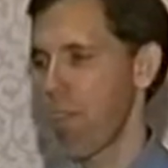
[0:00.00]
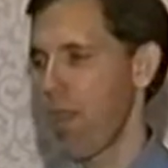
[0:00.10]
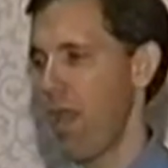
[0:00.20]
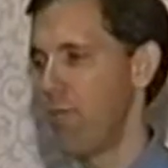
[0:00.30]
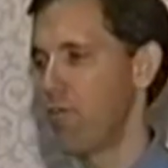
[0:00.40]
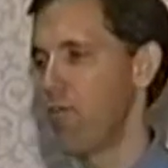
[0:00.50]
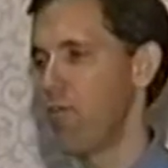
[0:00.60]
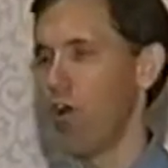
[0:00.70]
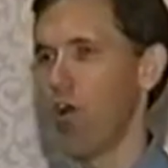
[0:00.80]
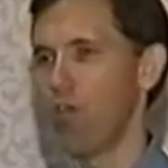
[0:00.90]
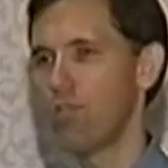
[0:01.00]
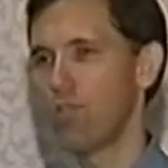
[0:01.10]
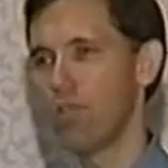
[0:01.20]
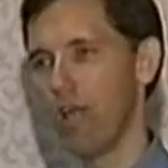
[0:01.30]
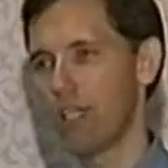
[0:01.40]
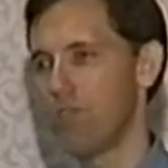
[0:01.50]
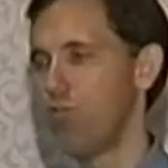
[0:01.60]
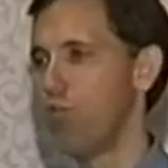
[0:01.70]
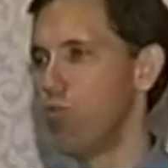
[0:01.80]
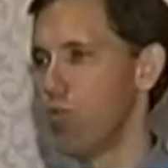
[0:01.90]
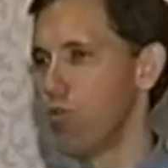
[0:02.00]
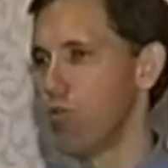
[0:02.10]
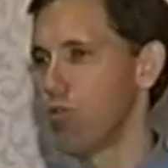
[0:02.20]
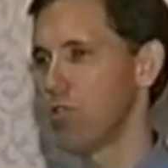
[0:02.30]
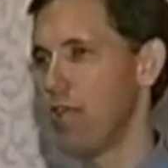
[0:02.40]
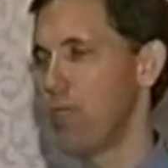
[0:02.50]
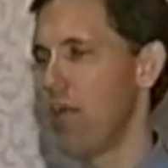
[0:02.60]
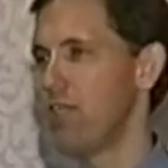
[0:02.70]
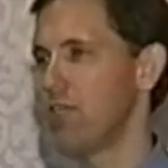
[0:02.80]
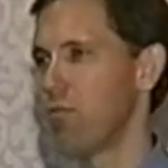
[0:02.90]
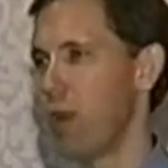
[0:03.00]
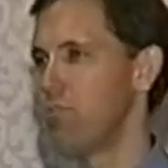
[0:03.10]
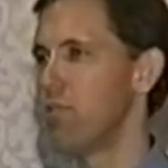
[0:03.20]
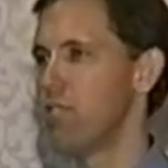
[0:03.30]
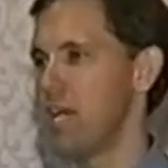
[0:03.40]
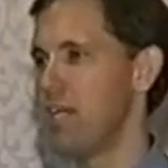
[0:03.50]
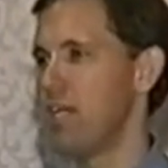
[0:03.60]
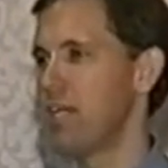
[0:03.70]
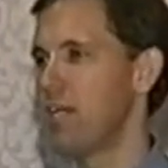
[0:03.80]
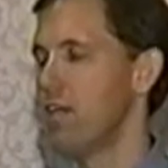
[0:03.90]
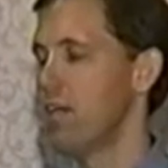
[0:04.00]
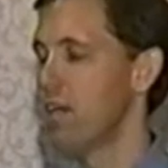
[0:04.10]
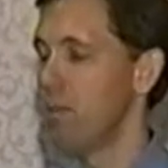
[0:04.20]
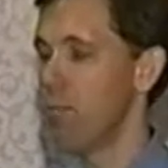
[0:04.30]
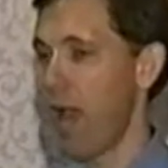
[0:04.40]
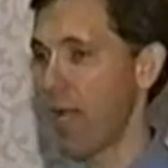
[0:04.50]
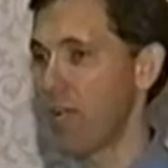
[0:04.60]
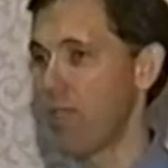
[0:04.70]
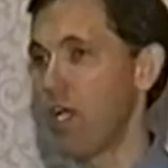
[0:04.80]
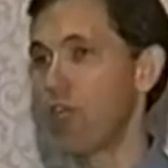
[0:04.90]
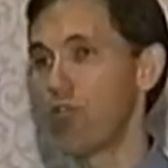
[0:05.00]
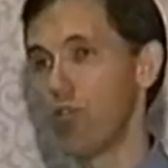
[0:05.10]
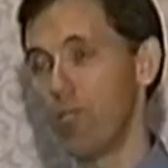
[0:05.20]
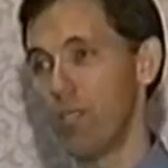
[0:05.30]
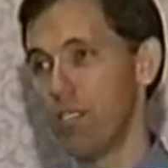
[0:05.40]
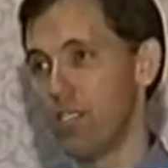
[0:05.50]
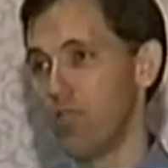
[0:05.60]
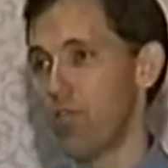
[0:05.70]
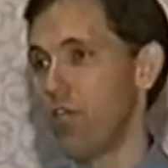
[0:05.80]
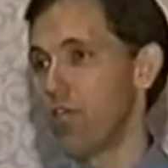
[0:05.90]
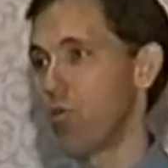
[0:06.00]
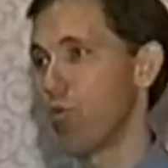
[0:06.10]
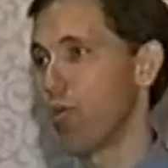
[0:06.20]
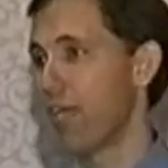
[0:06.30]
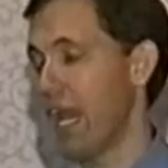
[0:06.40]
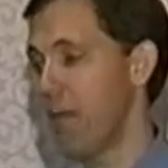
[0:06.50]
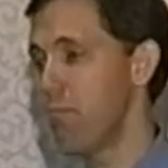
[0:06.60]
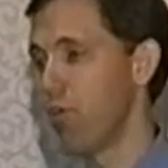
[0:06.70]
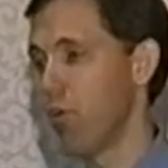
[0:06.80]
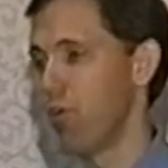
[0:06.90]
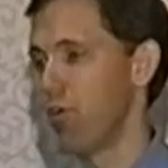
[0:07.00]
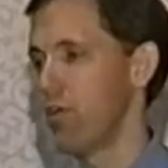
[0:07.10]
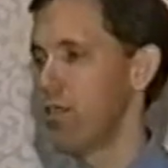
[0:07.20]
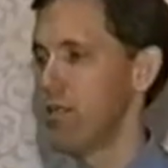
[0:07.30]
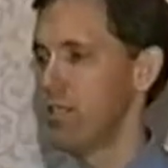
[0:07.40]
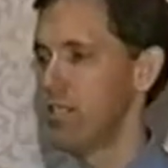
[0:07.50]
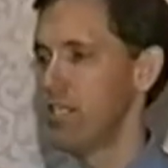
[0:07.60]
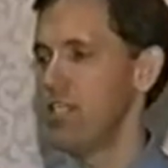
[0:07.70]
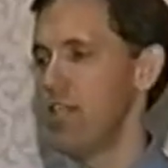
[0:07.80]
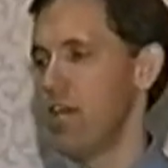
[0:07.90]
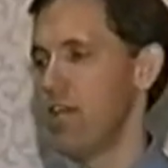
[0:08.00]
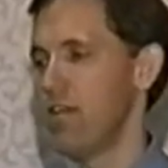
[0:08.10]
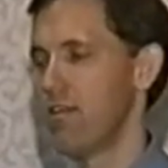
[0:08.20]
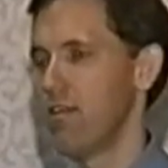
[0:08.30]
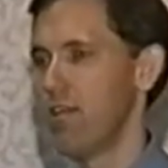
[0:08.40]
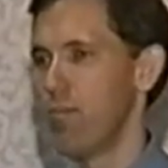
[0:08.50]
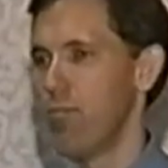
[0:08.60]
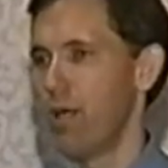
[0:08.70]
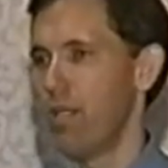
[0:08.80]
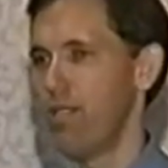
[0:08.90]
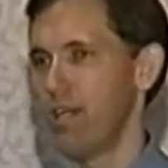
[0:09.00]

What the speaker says: And we've evolved lots of new rules and ways of representing the battlefield or the business field or the game board since then. But